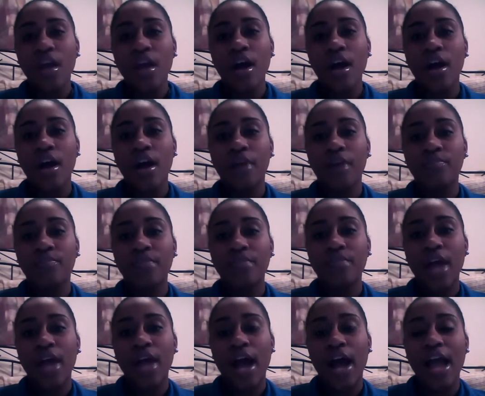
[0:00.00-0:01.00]

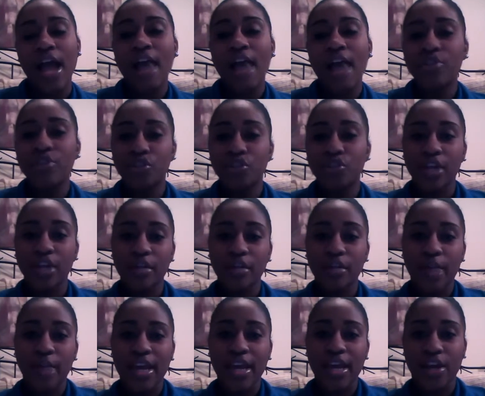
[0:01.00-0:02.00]
I haven't straightened
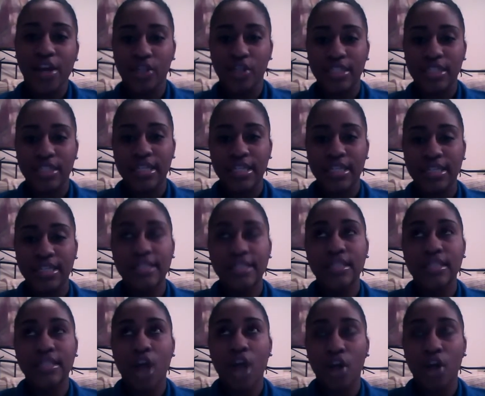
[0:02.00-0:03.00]
my hair
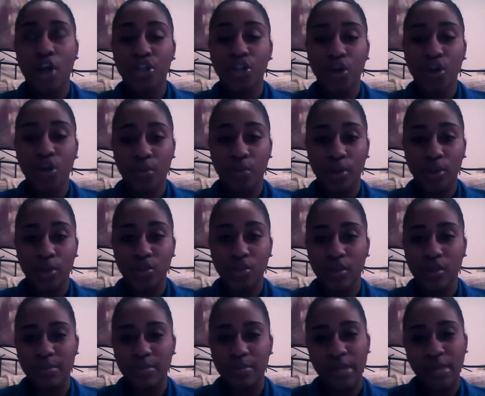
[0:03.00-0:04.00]
since October, so
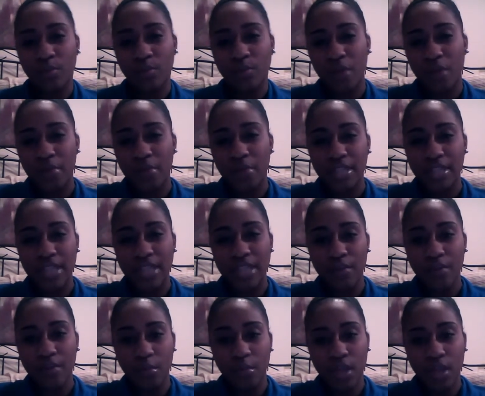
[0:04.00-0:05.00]
it's been probably about
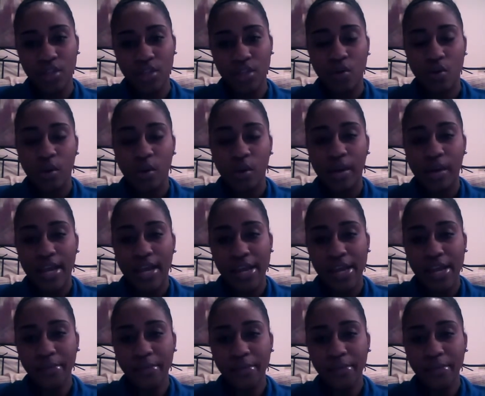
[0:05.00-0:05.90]
7 months, going on 8.